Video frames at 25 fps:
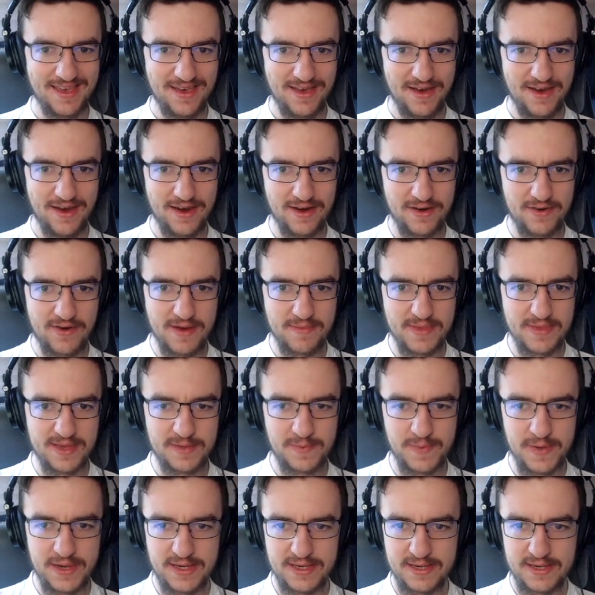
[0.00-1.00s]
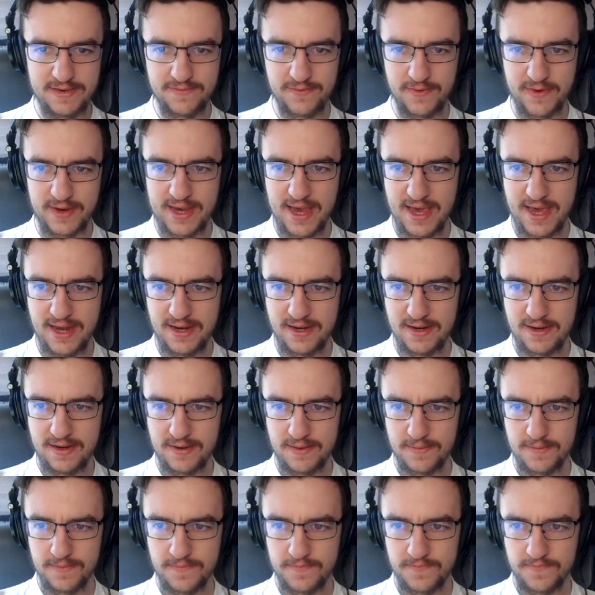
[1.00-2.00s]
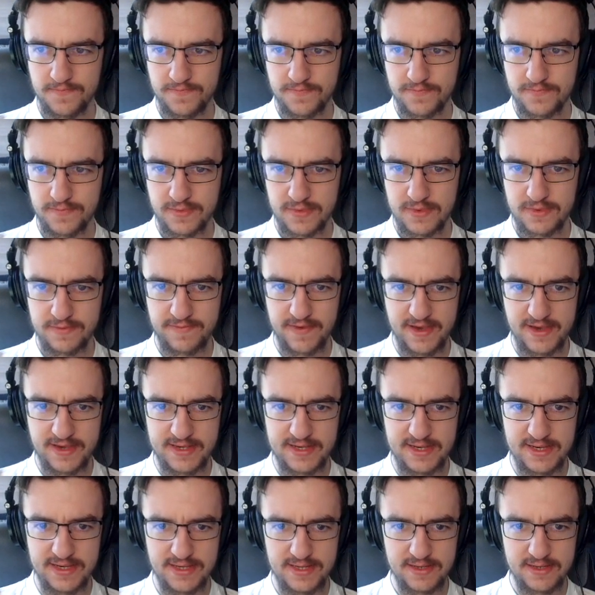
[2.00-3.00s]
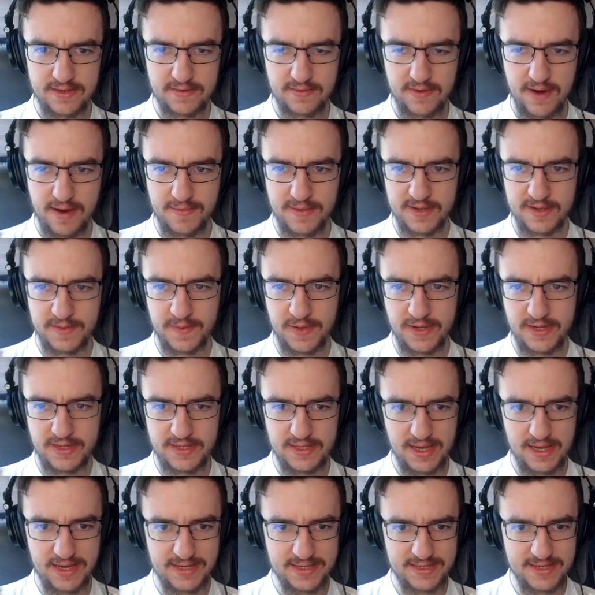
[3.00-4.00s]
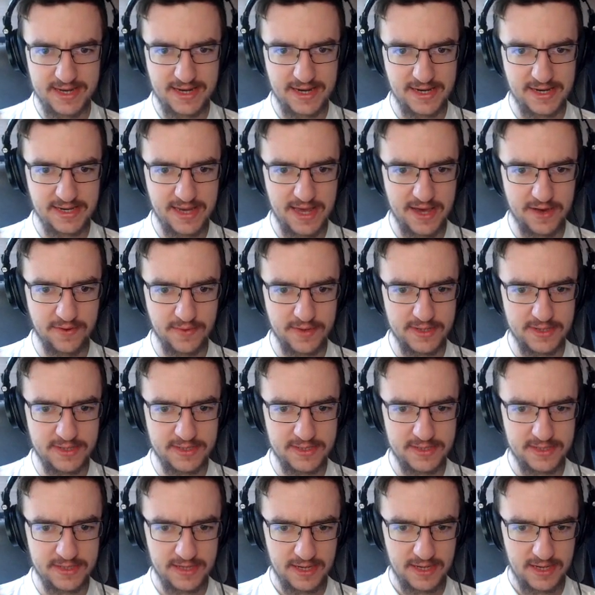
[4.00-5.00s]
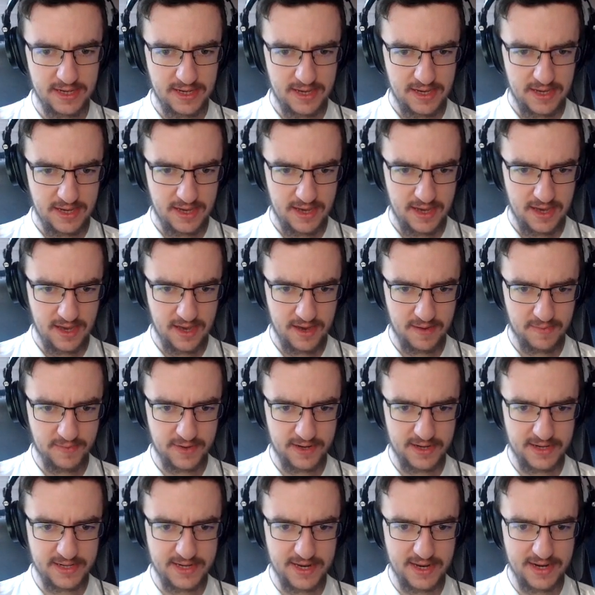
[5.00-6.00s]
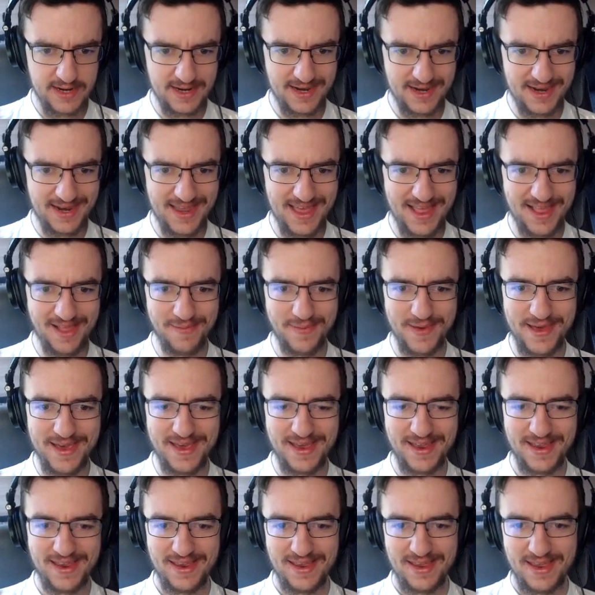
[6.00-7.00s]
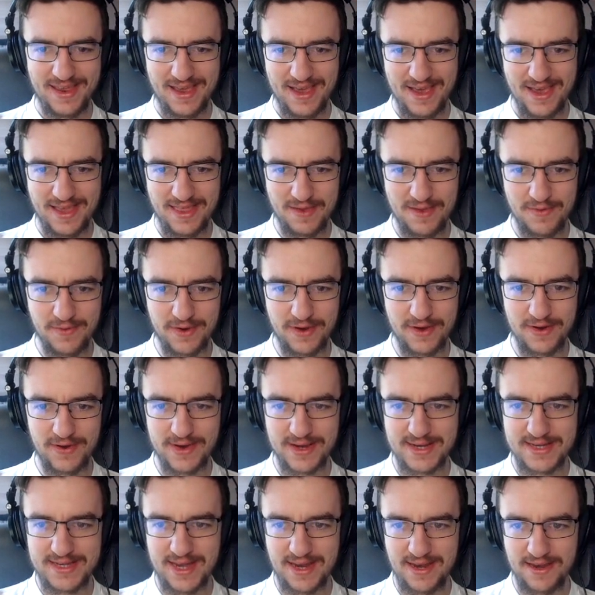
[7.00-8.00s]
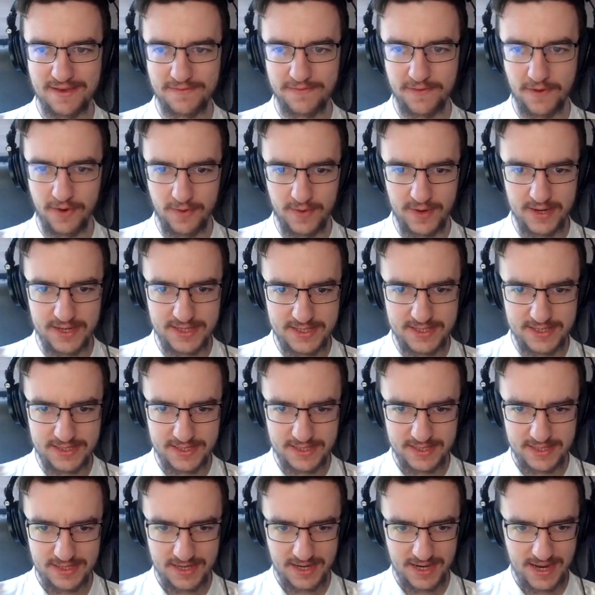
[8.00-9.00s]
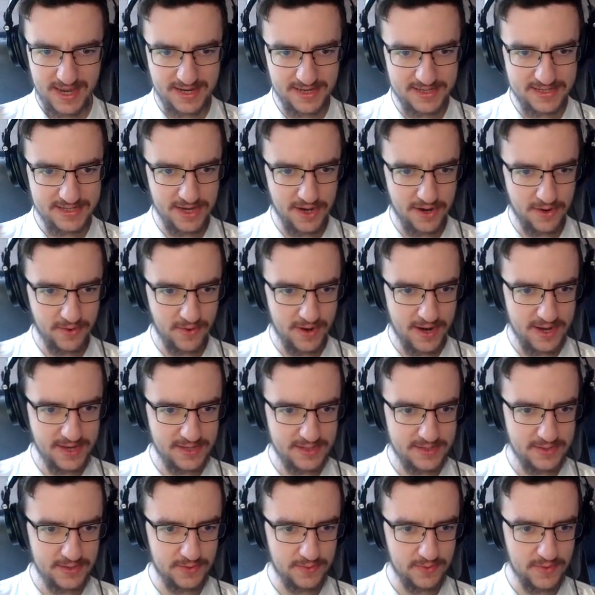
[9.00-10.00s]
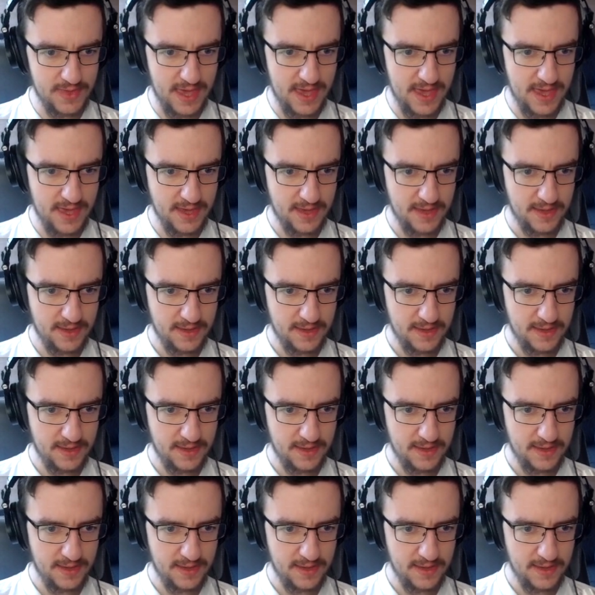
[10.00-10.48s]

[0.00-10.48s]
All right, grab this piece if we can. Faces, grab this piece, extend it downwards, uh, bring it down a little bit, and then we're going to extend it forwards, like so, into there.